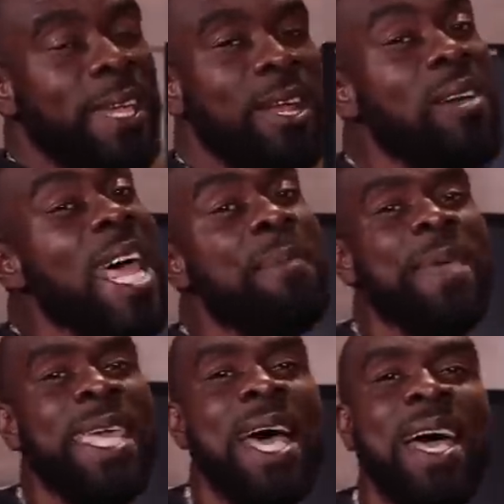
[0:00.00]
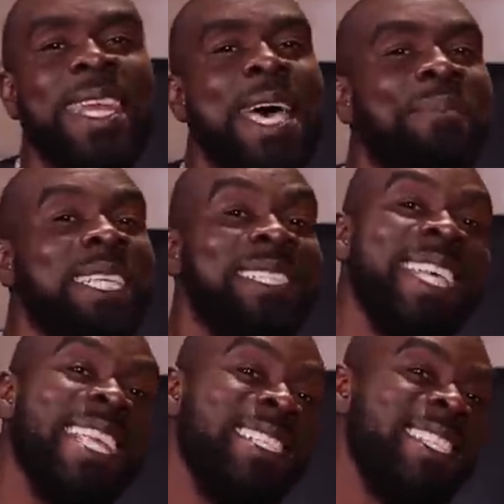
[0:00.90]
Now let me on, let me
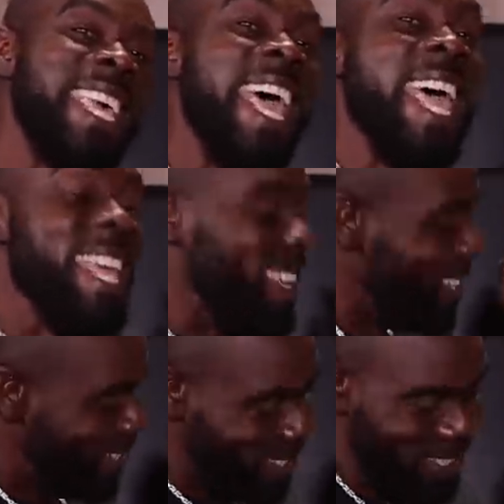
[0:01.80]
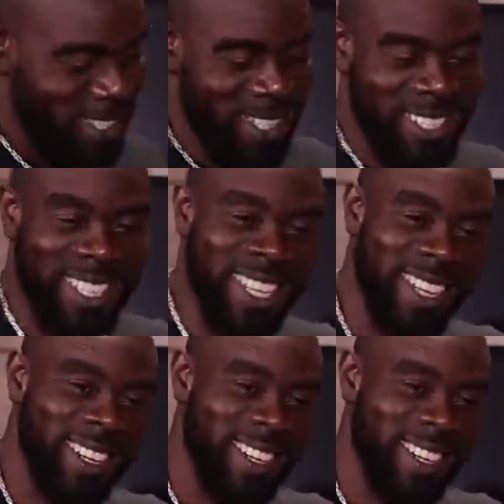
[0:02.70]
sensei. You see it?